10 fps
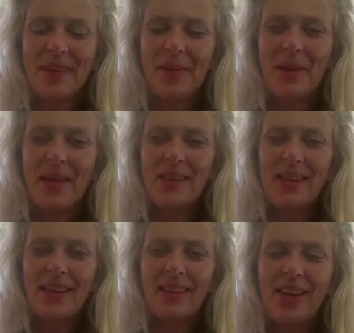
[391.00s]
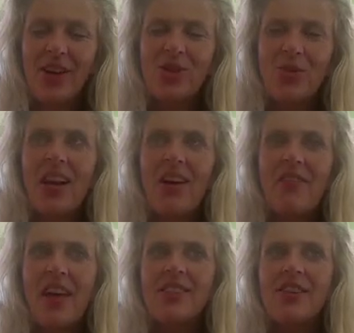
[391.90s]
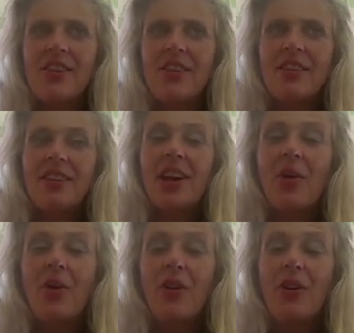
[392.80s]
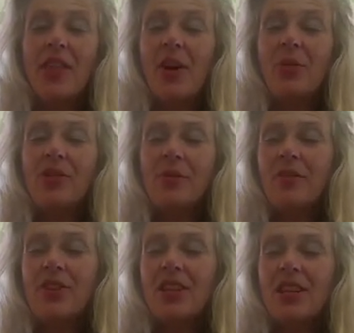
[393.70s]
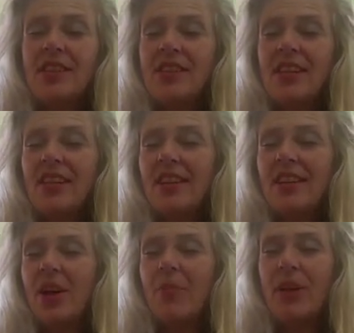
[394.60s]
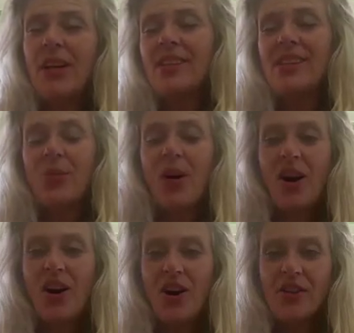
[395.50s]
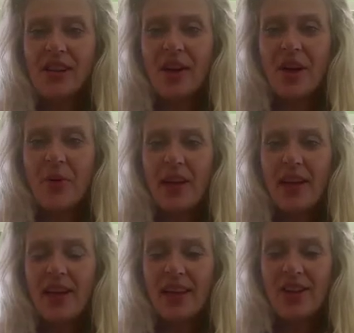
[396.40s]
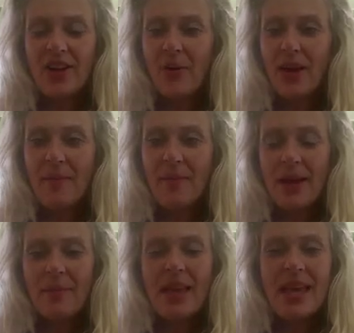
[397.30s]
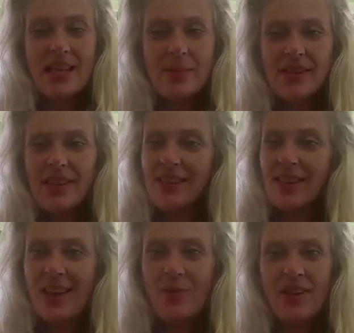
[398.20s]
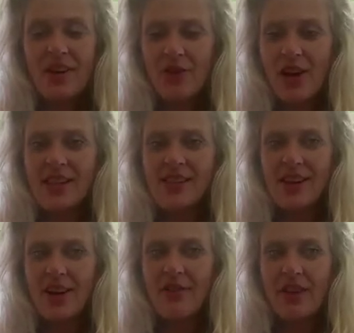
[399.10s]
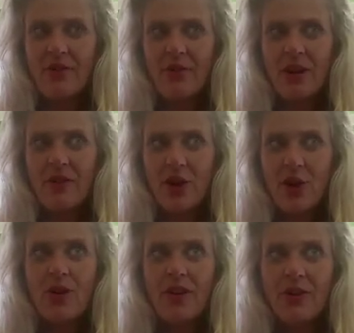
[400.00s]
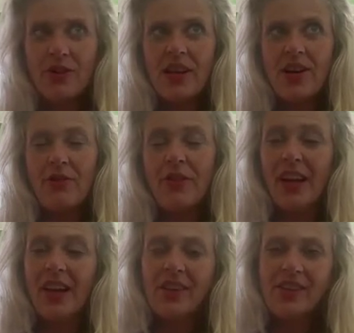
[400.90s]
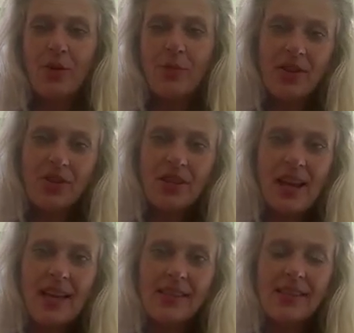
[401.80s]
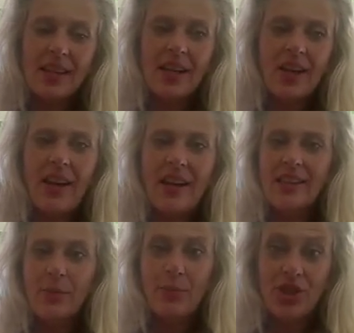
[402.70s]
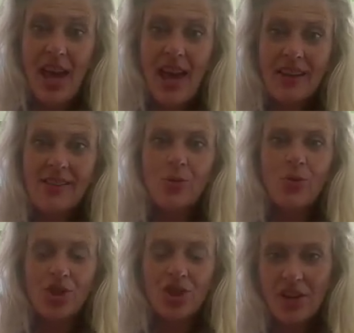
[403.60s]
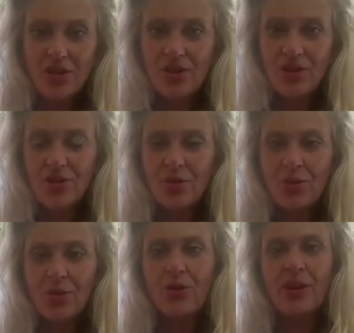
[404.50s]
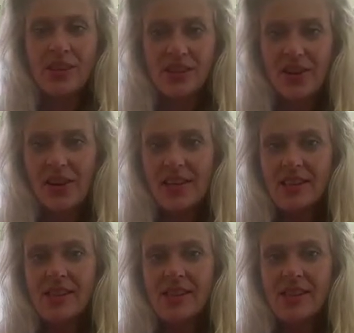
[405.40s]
Amazing. So I love that. So the ultimate vision is to, bring us into our hearts so that we're, in peace, because that's the thing with love creates love. If you love yourself, you're so much less likely to project or judge or criticize,